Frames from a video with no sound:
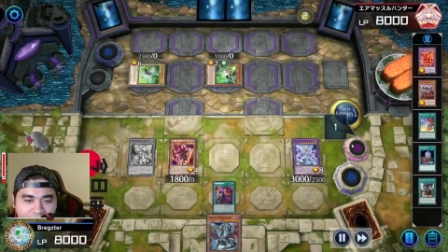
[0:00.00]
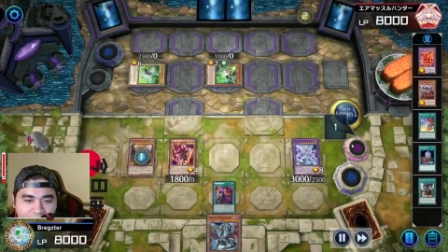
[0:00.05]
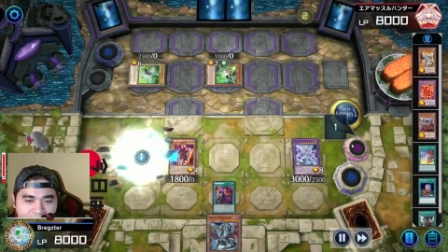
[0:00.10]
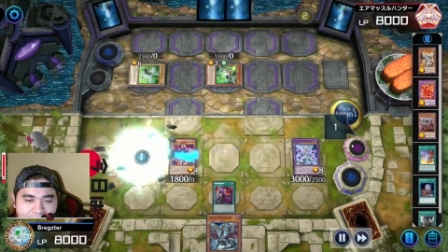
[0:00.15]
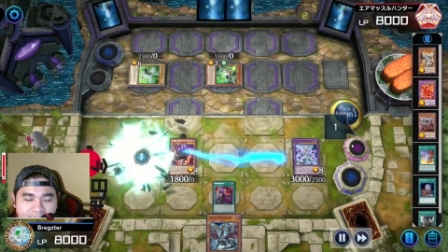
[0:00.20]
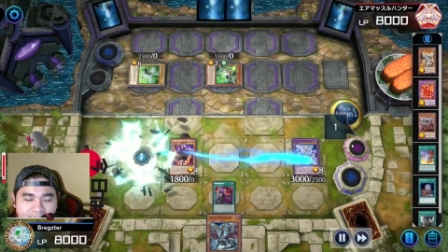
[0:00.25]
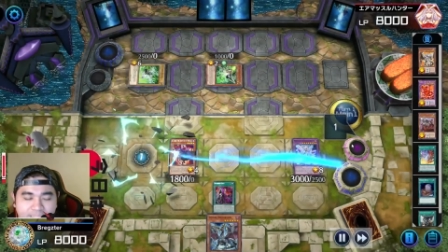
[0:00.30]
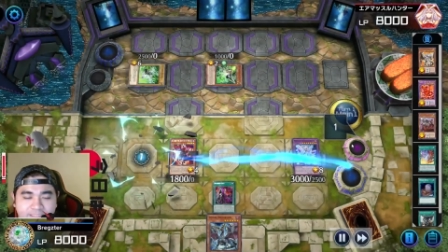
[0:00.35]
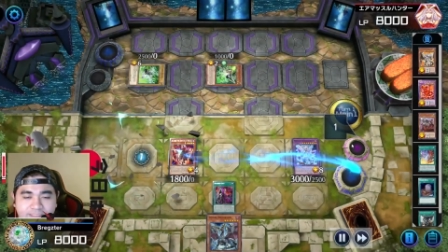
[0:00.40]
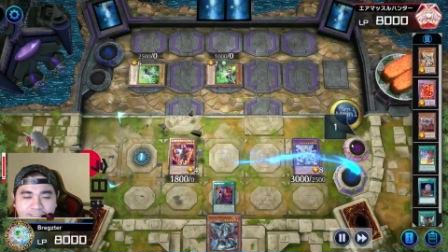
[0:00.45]

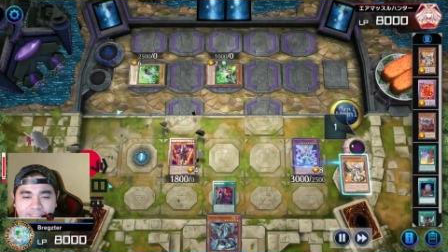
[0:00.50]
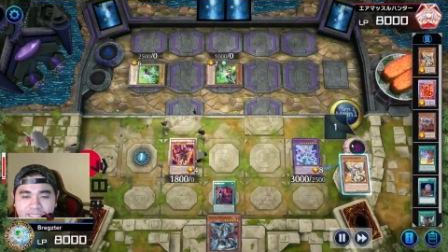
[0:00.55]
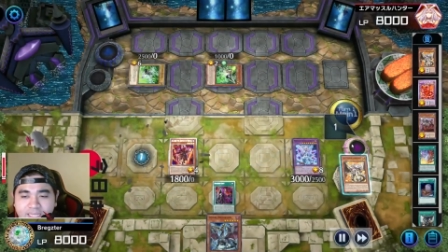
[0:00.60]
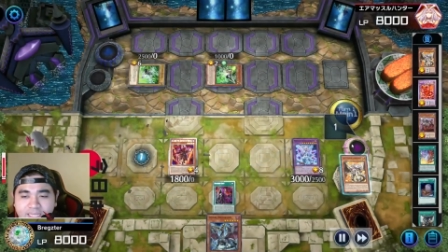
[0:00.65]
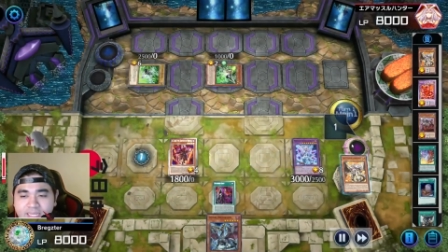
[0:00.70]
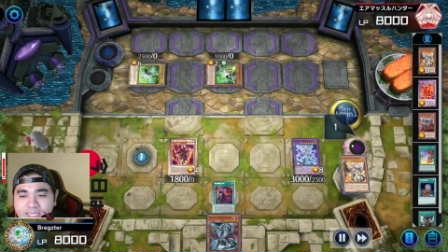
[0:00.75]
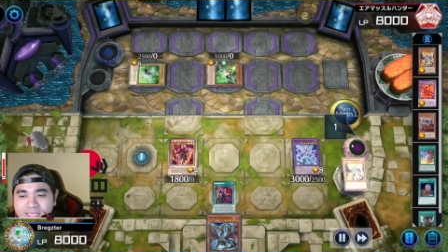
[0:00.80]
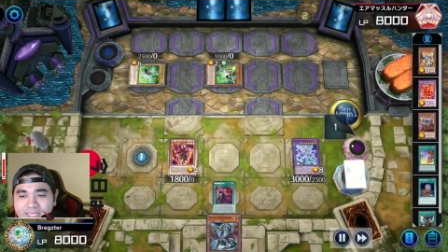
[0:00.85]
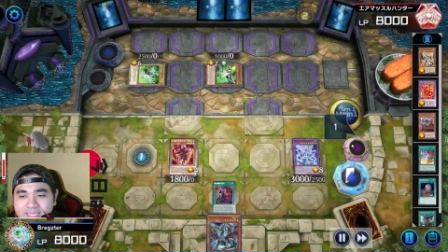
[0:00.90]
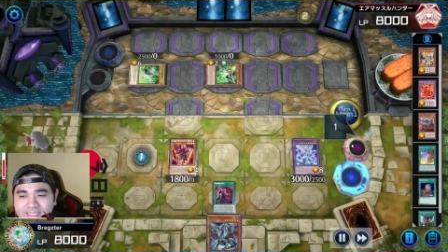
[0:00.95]
Needless to say,
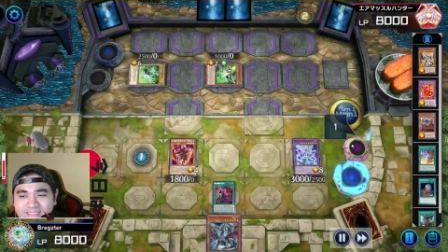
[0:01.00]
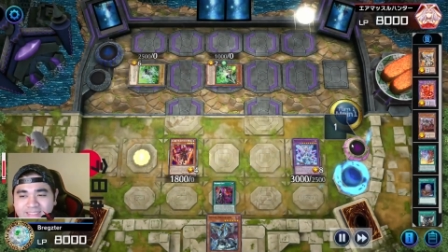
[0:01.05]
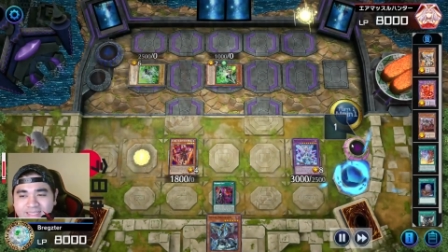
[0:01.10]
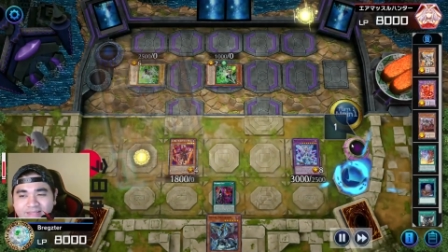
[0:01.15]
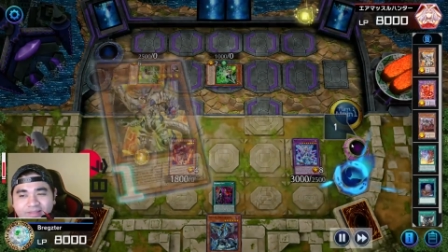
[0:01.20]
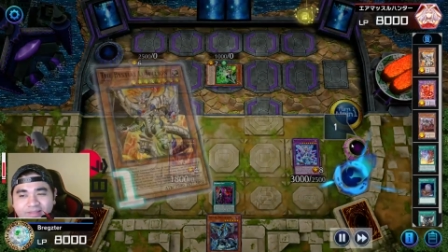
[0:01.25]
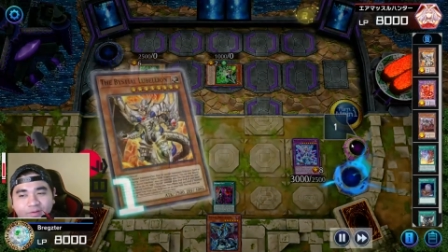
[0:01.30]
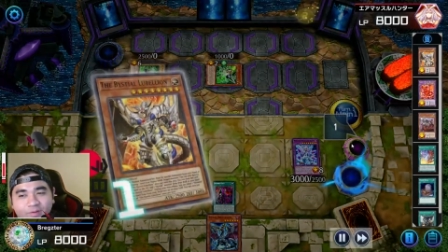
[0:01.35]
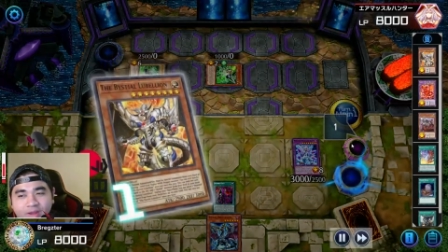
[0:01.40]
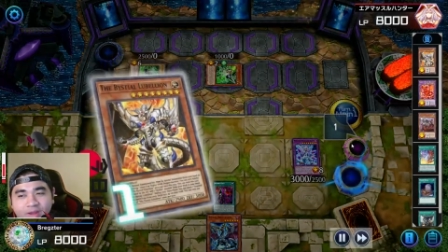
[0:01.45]
it's still
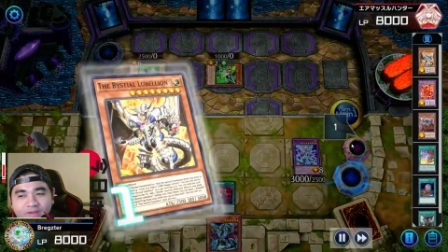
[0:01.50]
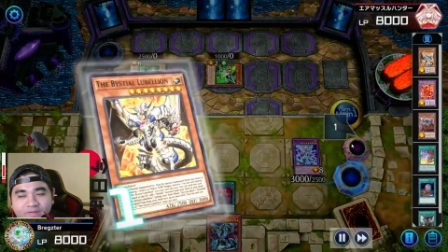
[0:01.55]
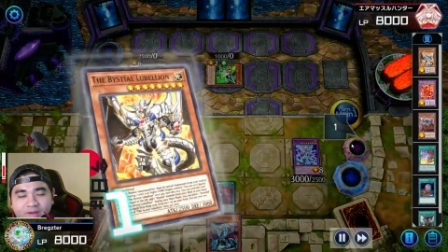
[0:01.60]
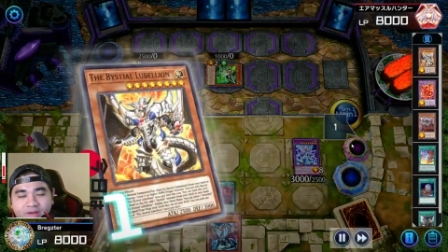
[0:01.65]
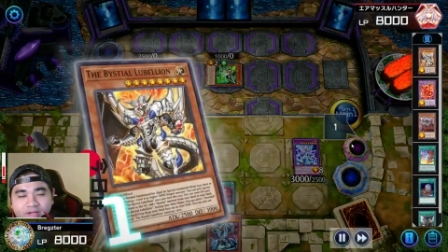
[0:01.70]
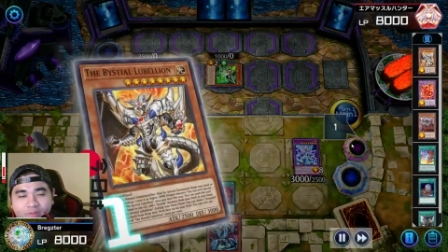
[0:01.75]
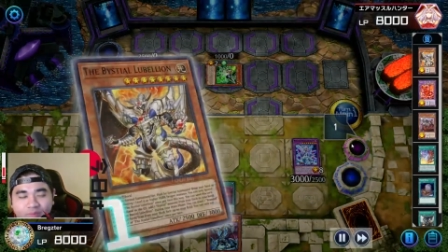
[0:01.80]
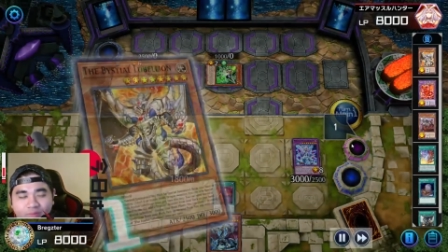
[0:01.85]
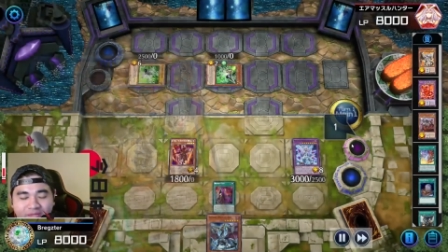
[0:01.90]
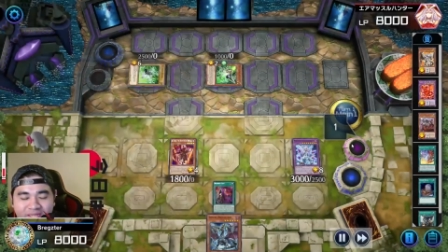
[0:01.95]
in the
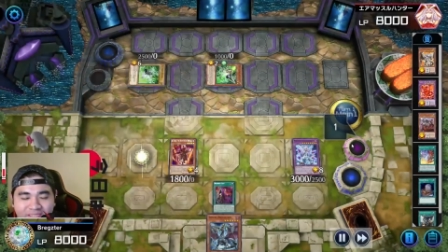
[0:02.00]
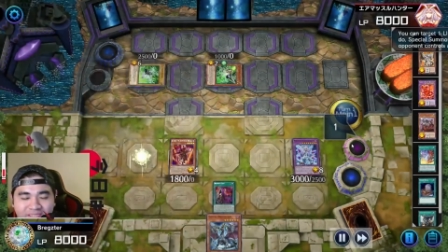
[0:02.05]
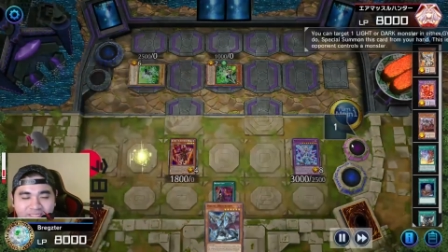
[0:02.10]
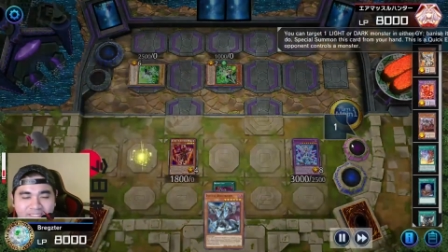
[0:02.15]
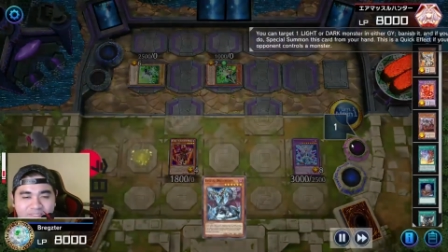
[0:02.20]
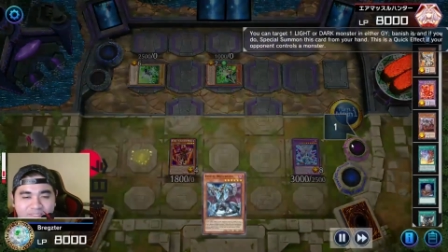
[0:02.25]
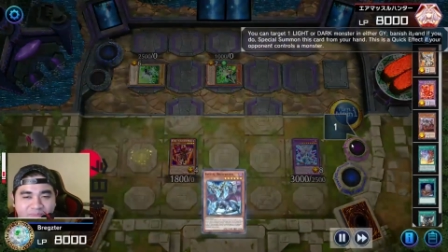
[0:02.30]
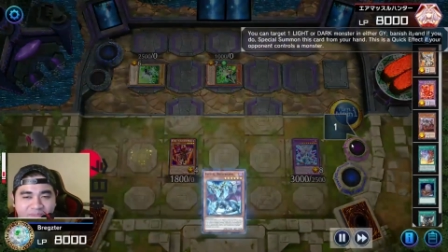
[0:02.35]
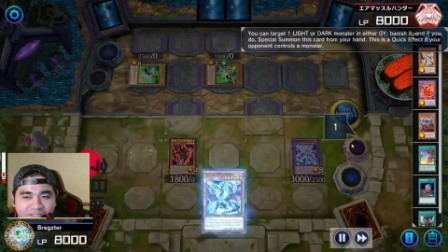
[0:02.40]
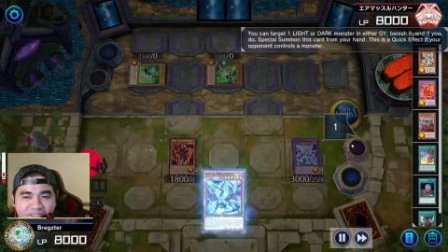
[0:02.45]
graveyard. We can
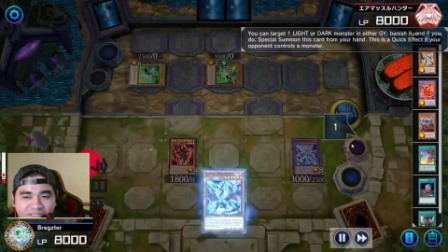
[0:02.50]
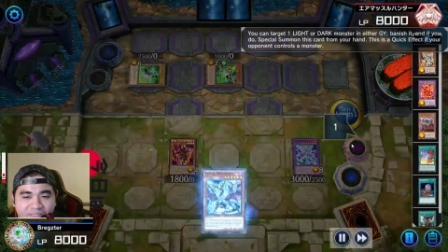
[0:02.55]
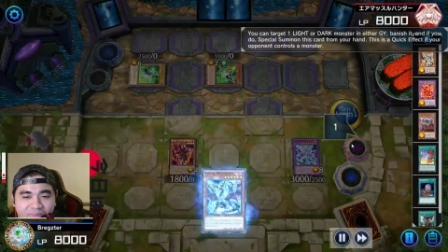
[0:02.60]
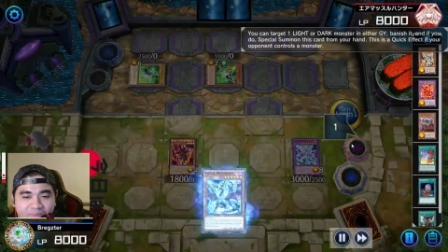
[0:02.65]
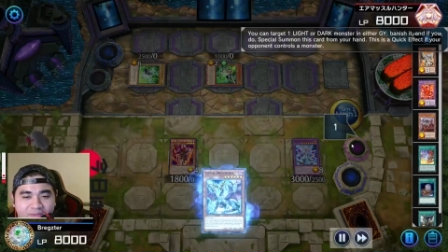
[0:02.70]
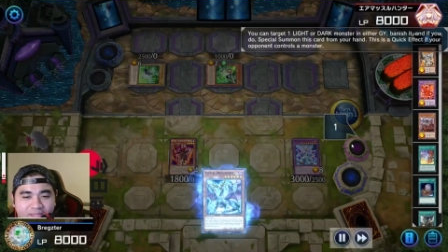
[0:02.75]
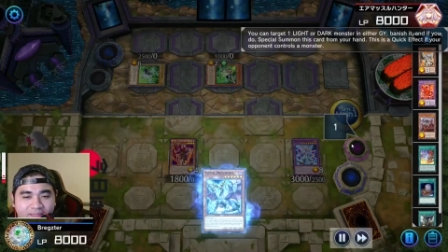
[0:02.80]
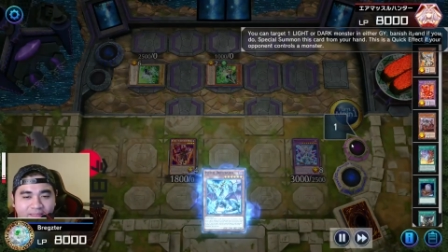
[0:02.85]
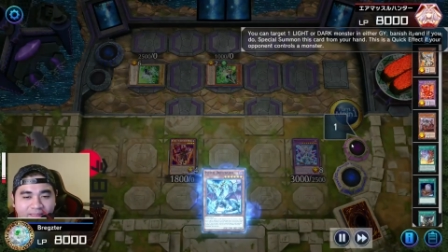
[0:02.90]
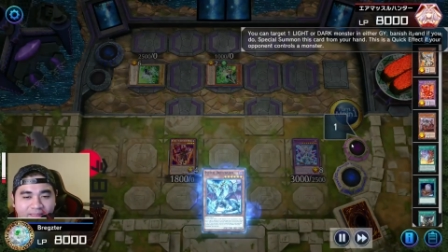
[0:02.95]
just Spell Summon
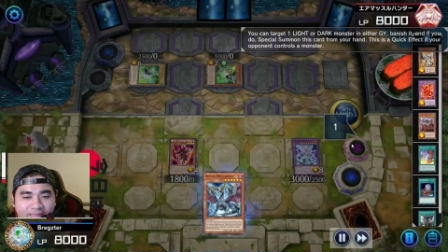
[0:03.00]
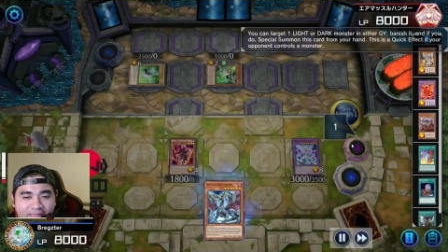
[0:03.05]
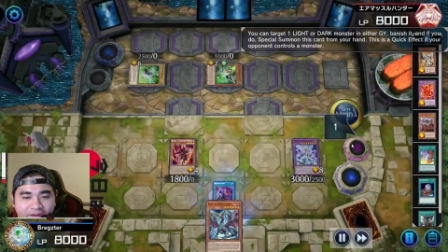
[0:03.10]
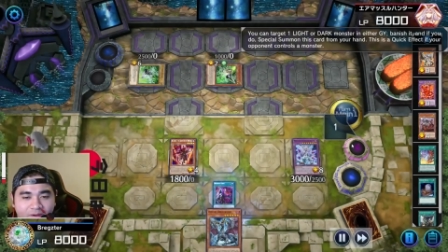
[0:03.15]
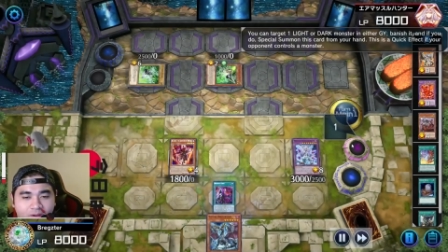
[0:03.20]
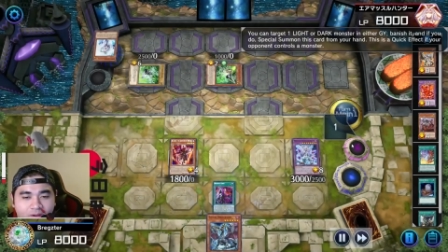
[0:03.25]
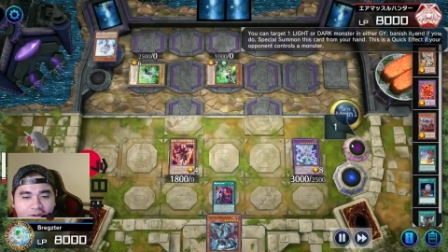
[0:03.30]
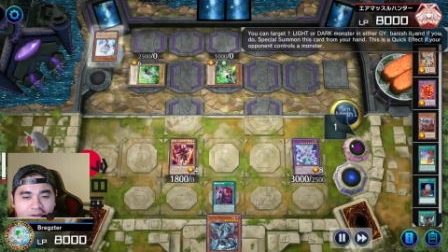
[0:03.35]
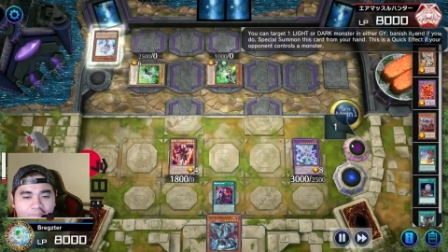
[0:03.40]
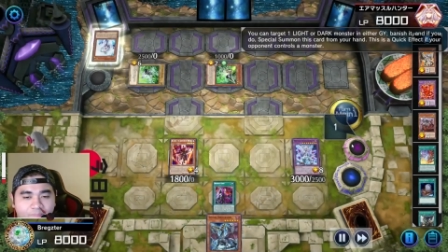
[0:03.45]
that later
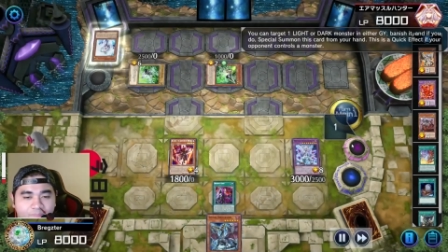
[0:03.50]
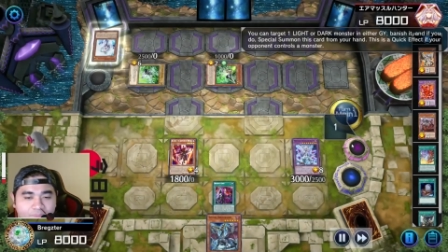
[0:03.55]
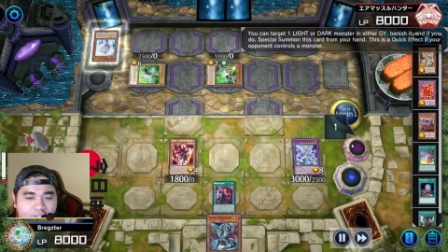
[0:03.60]
on.